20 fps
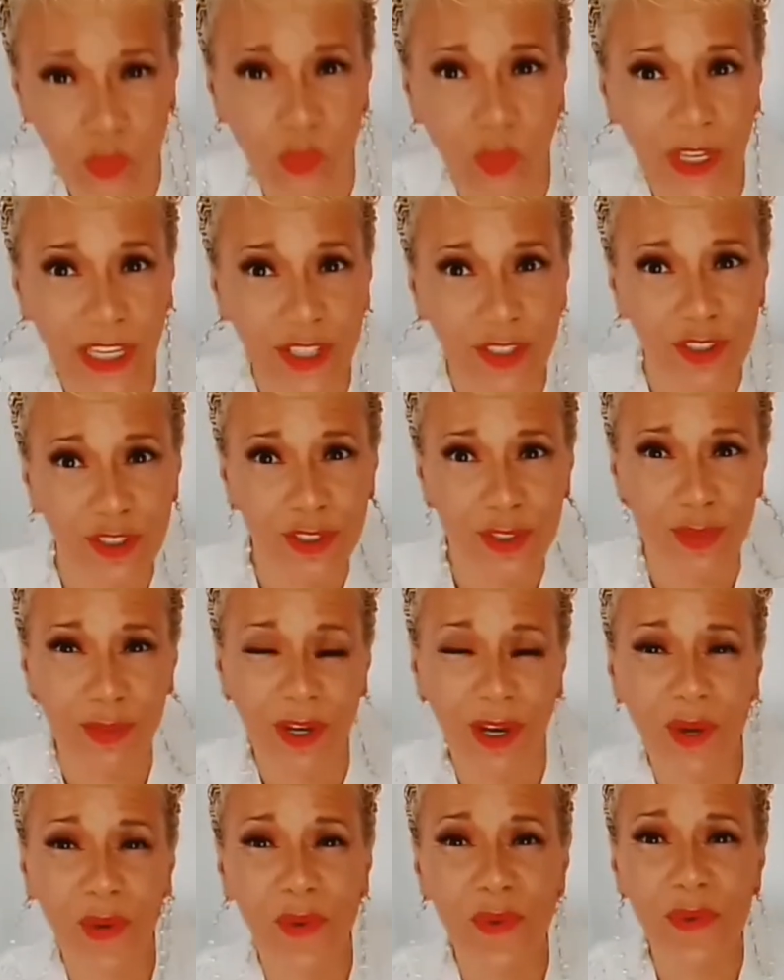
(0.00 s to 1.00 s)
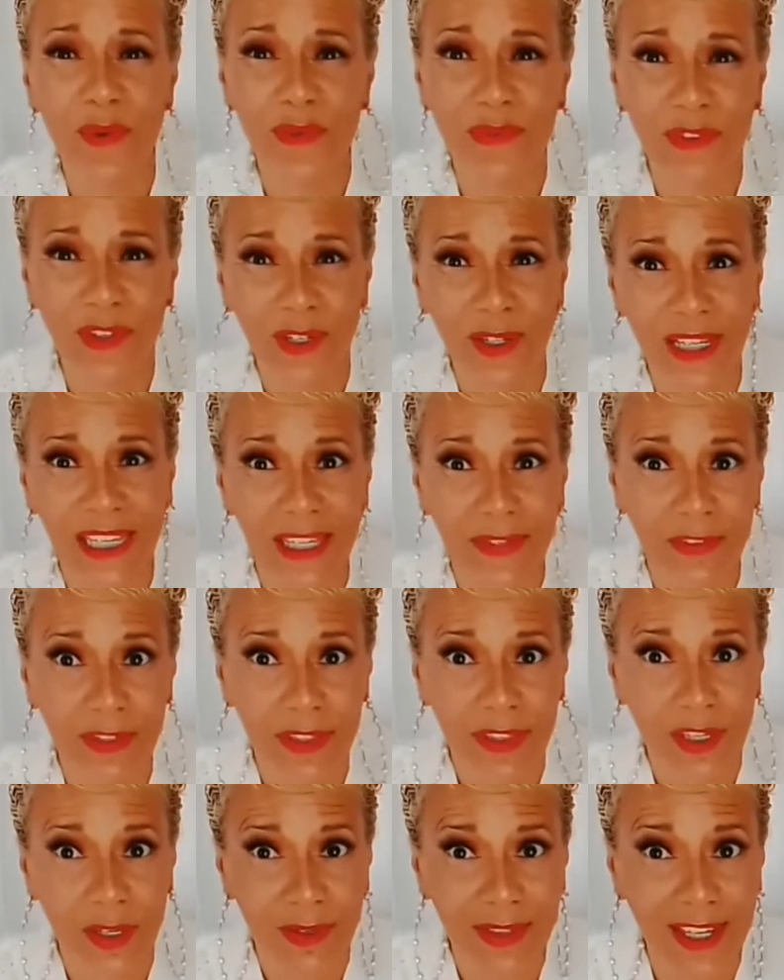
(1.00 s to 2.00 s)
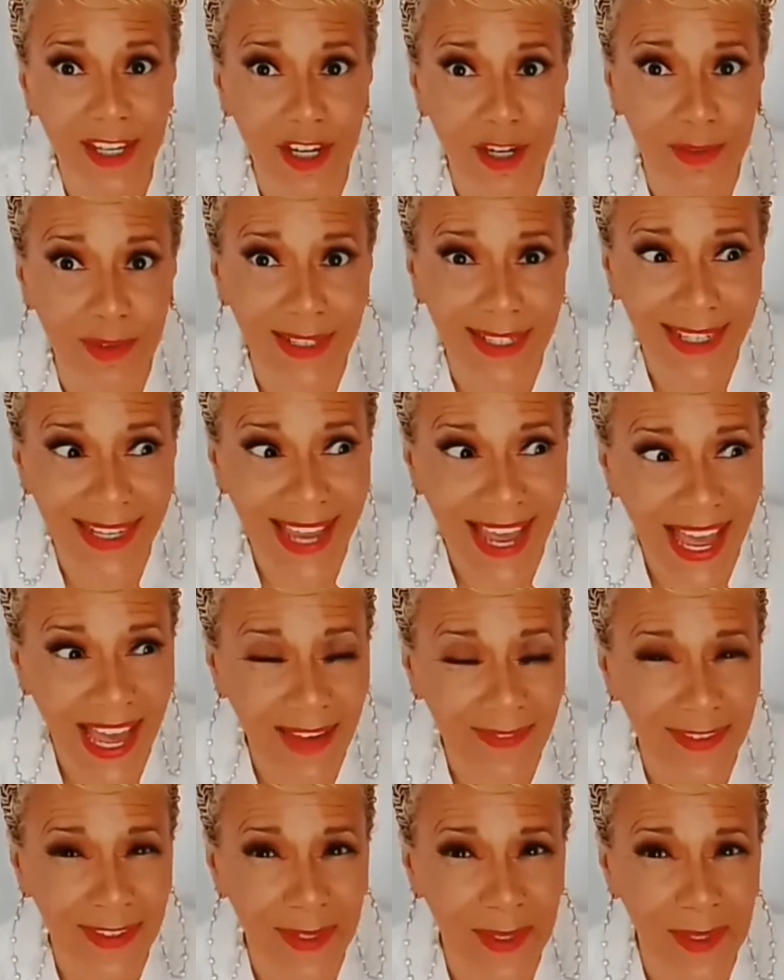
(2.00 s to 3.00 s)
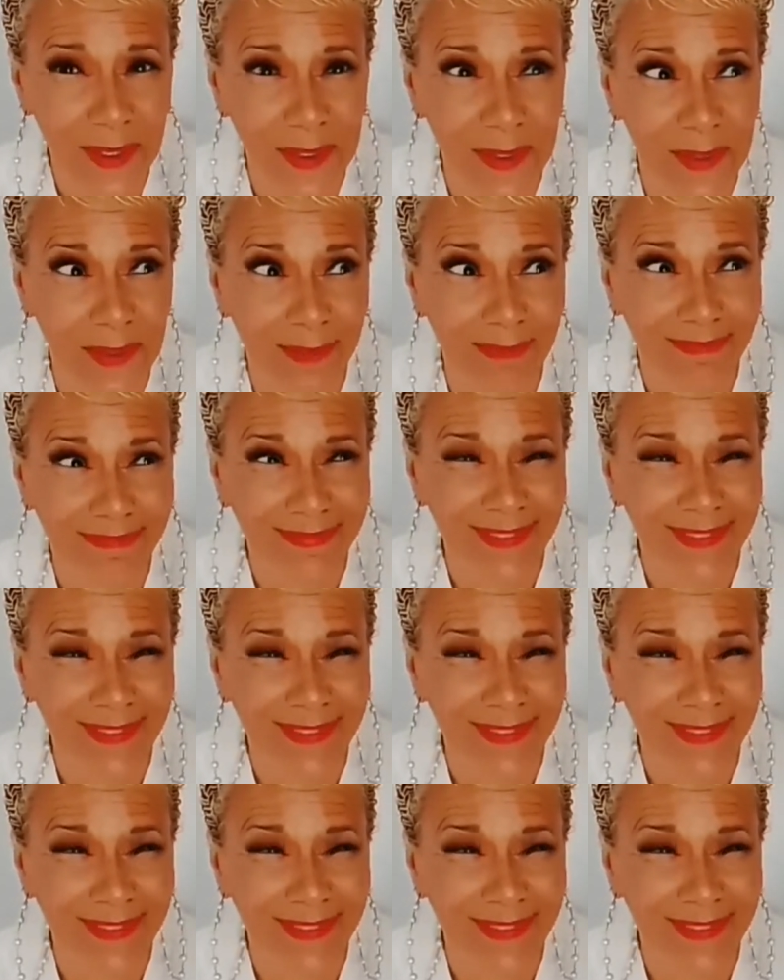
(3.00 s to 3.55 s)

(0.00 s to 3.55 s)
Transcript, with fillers: win you over, even though they already have you.